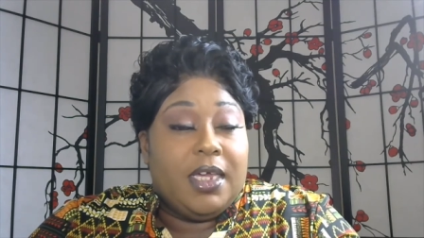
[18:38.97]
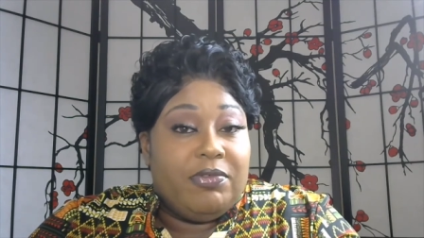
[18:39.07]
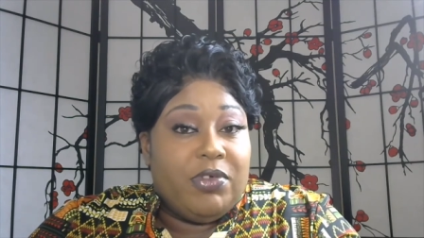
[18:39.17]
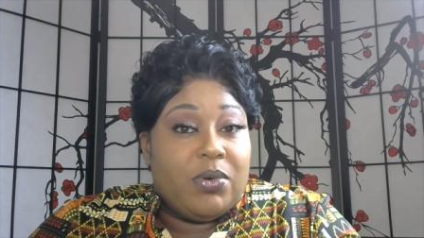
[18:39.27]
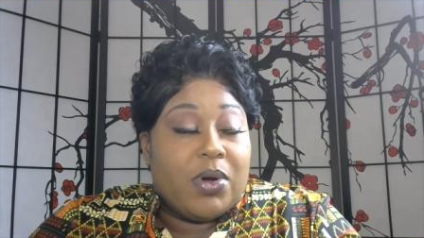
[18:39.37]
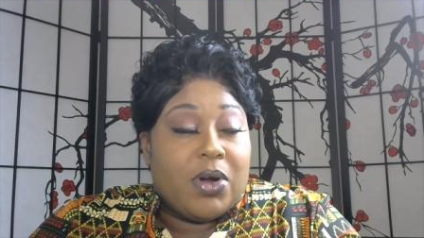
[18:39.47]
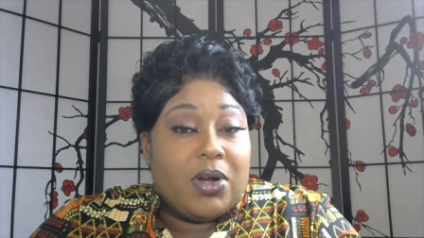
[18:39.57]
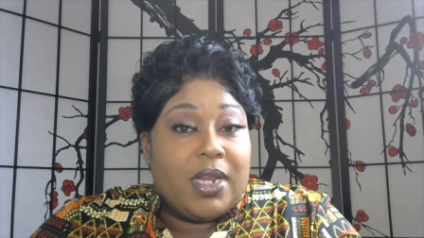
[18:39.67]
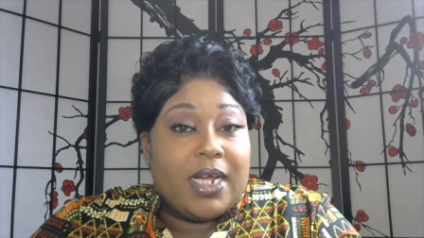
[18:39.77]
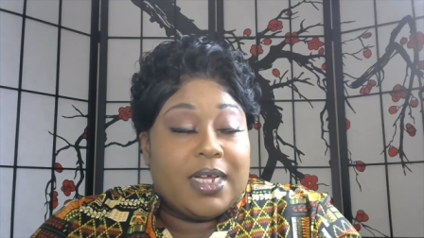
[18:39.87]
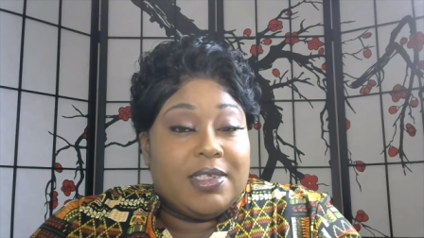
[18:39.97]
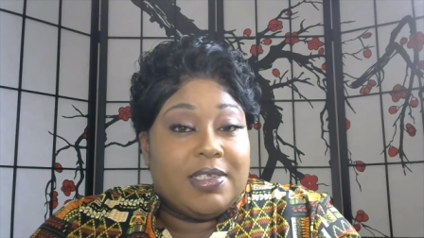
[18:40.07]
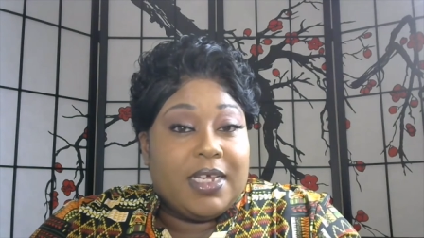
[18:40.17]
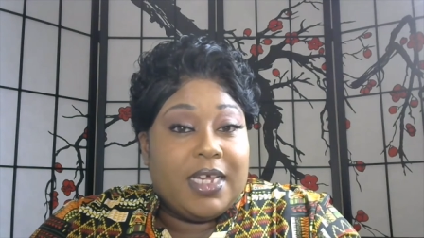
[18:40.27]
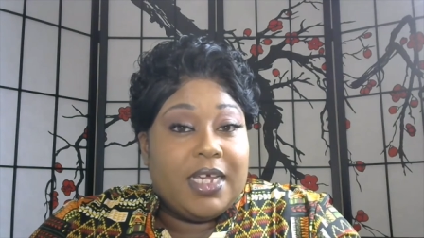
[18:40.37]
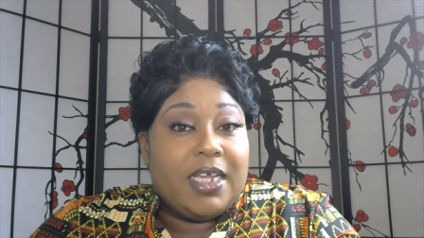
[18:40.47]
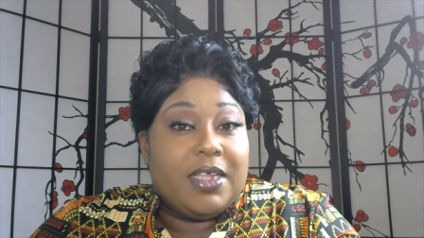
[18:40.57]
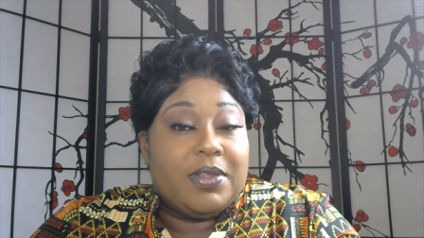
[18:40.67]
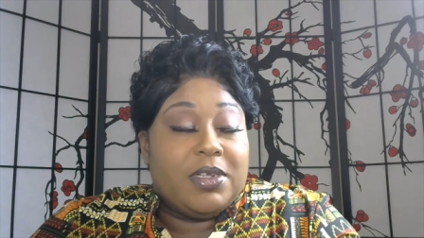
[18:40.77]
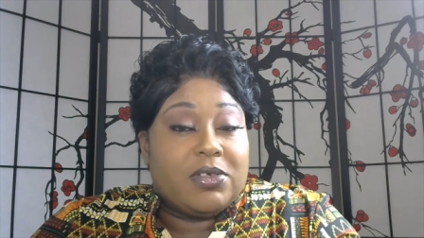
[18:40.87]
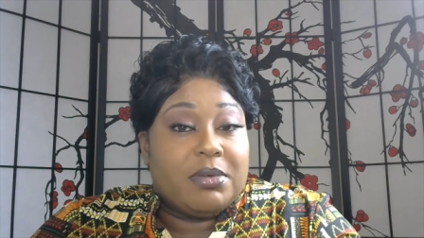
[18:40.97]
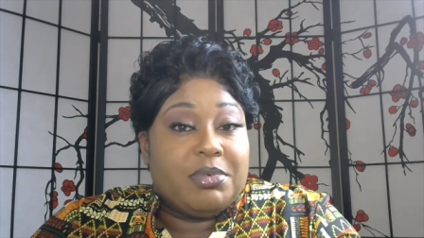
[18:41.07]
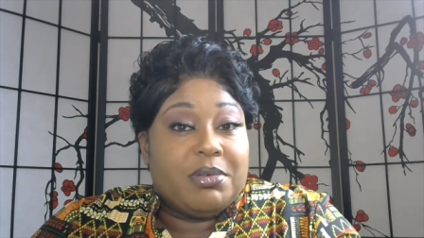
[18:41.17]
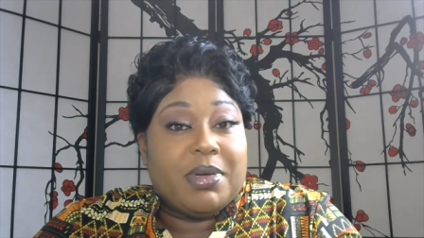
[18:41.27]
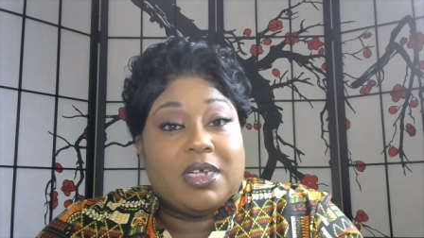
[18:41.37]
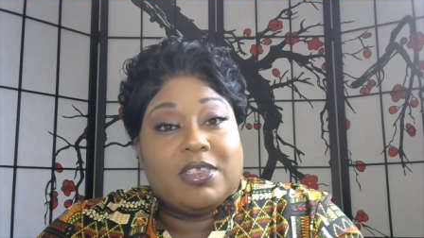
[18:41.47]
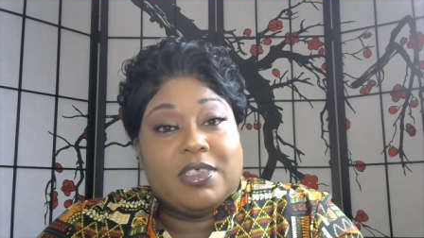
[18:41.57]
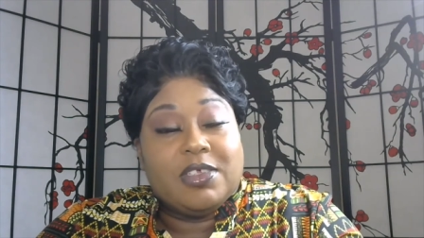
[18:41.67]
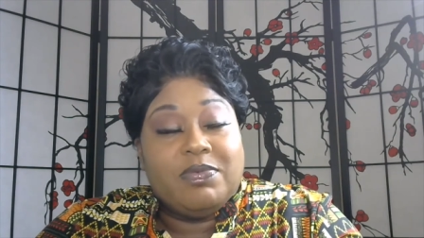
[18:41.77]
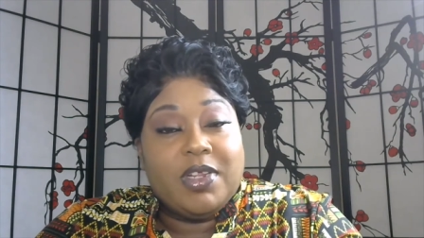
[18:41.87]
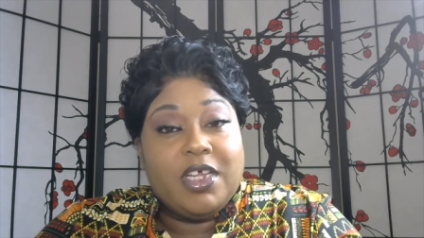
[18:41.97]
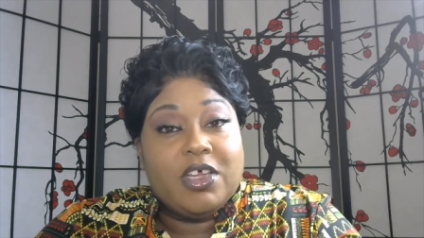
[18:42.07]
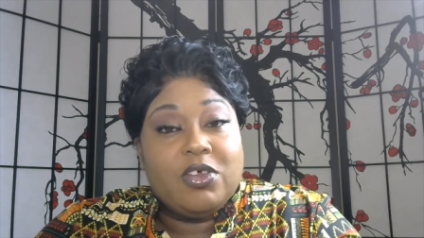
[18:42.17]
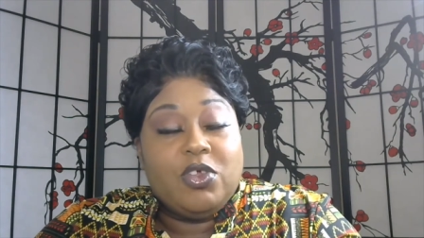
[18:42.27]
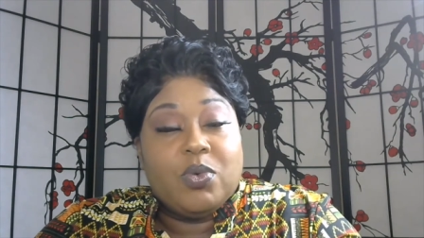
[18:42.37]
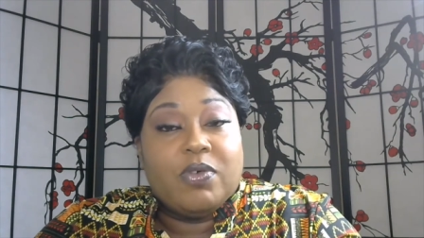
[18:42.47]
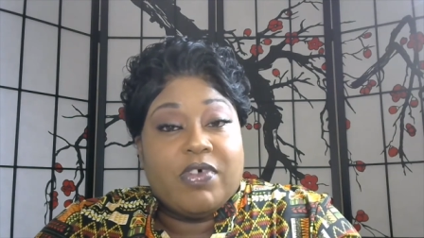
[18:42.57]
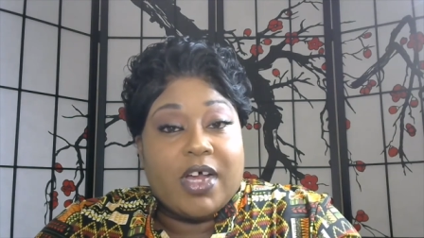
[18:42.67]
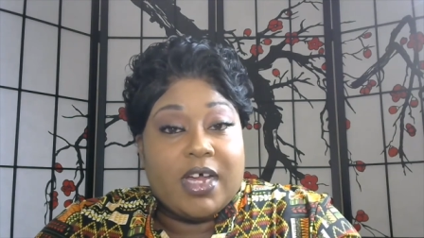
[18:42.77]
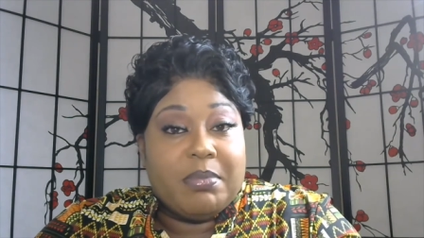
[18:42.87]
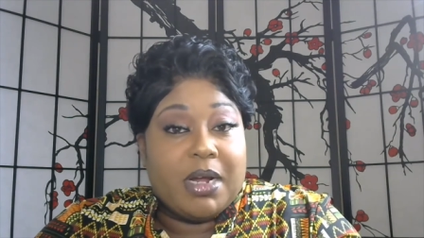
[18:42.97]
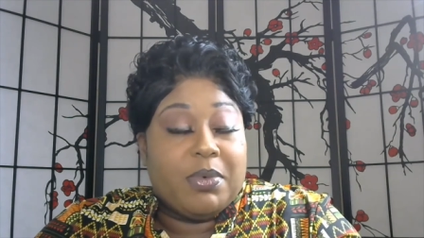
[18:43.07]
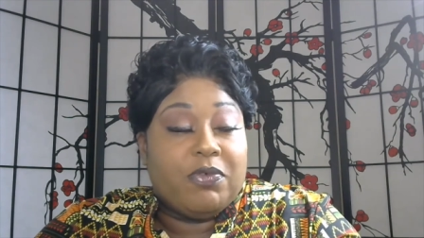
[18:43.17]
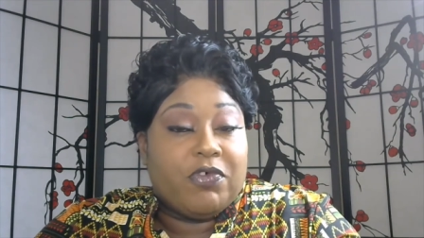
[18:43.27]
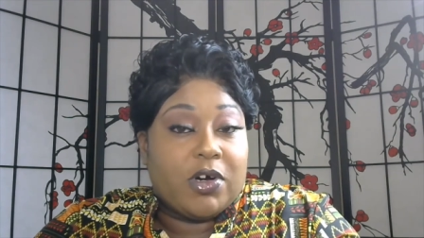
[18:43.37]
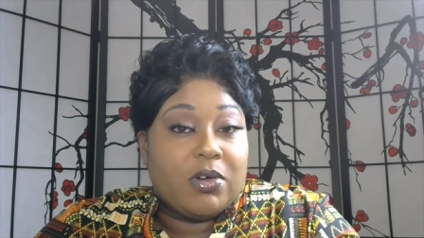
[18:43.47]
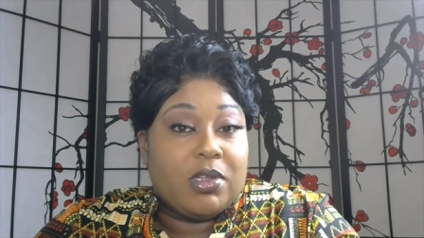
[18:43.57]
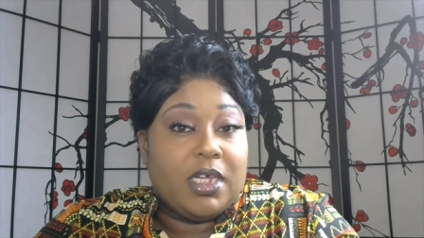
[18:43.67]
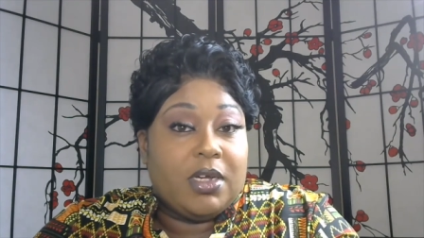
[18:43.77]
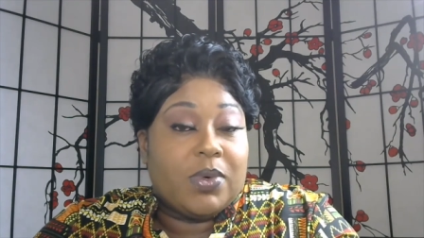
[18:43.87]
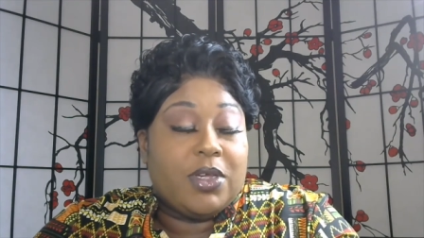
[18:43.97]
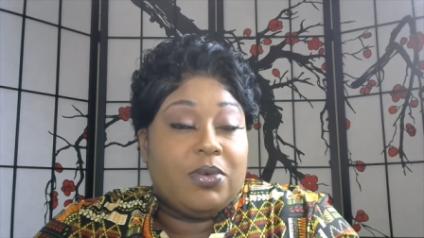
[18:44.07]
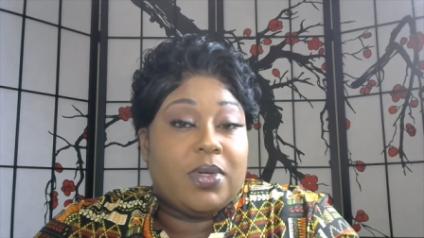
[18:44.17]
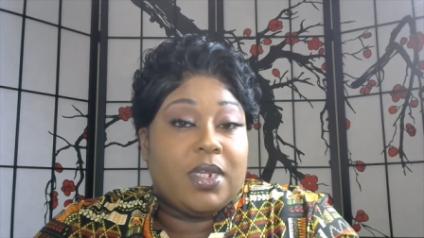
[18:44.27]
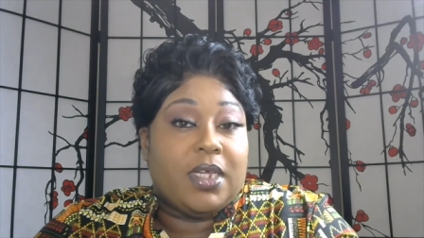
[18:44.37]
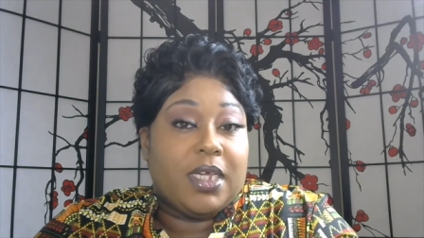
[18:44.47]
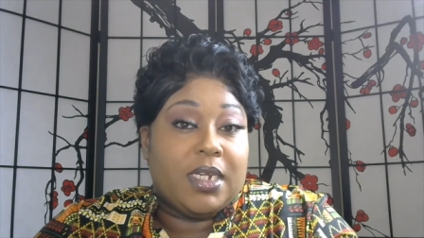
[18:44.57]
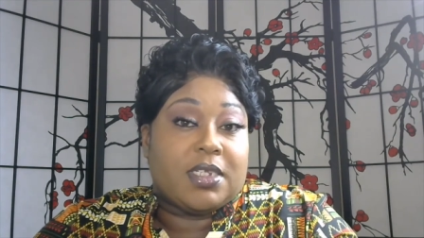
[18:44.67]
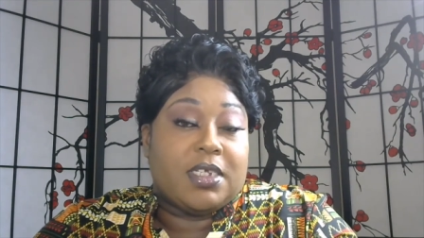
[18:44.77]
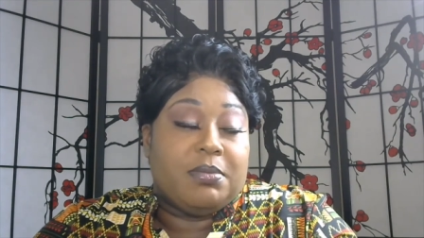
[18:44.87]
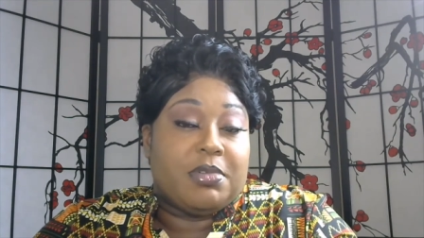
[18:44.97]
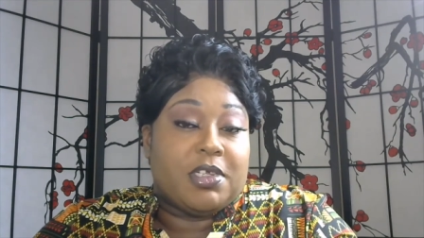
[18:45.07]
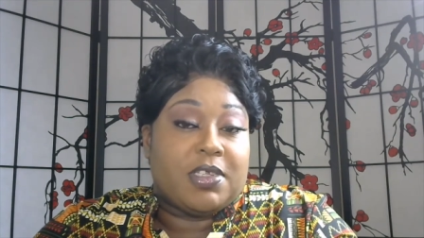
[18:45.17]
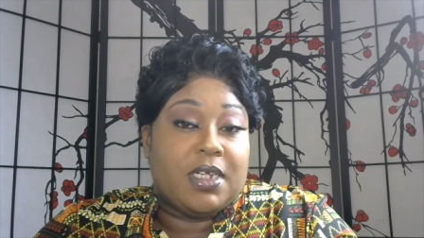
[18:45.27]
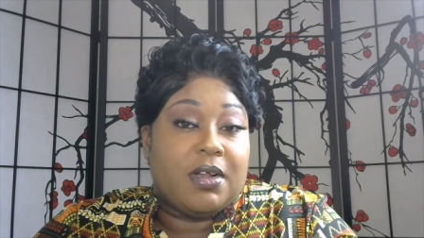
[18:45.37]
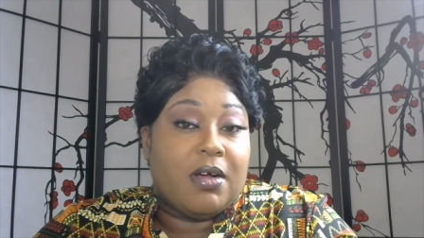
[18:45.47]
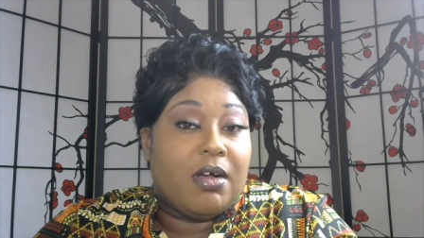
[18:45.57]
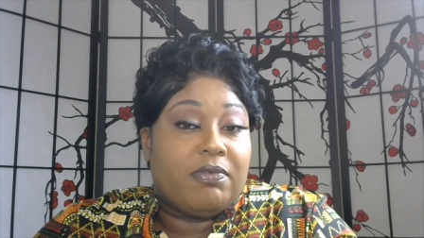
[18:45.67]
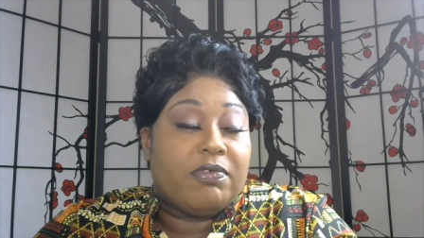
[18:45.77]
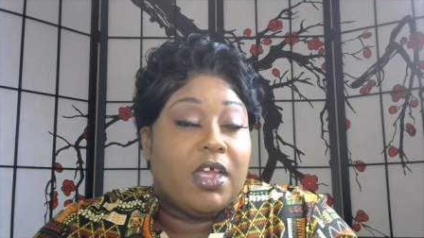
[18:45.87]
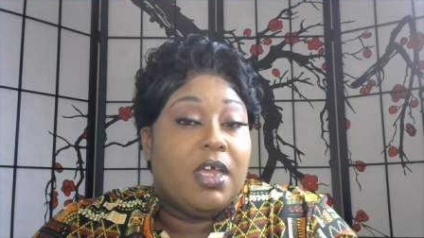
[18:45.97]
If you are, like I said, in the description box of this video, you will find my referral link where you can get 10% off